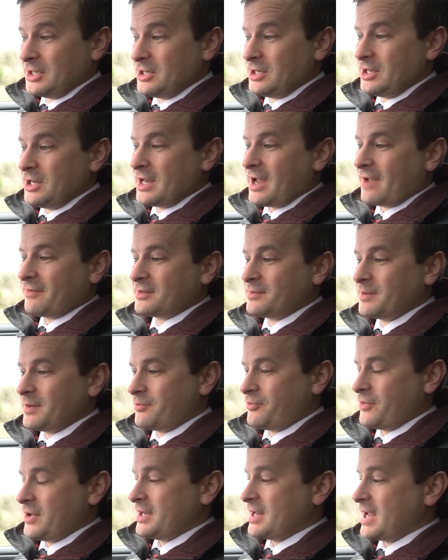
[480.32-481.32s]
You'd have to
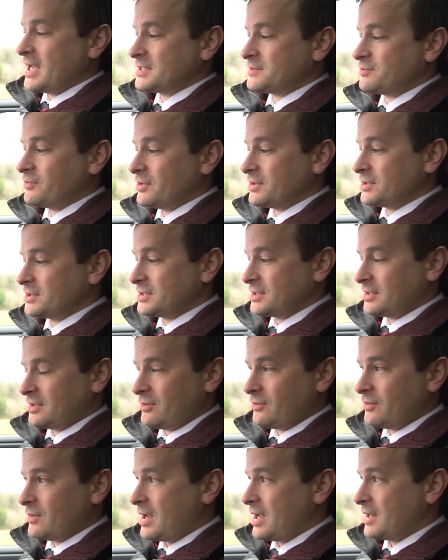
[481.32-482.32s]
be pretty desperate
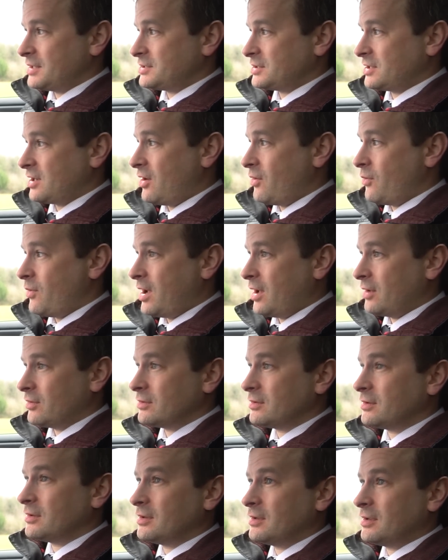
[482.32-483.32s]
to go,
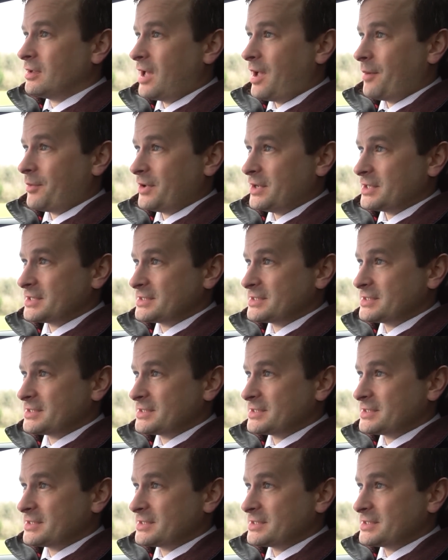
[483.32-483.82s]
well, I'm going to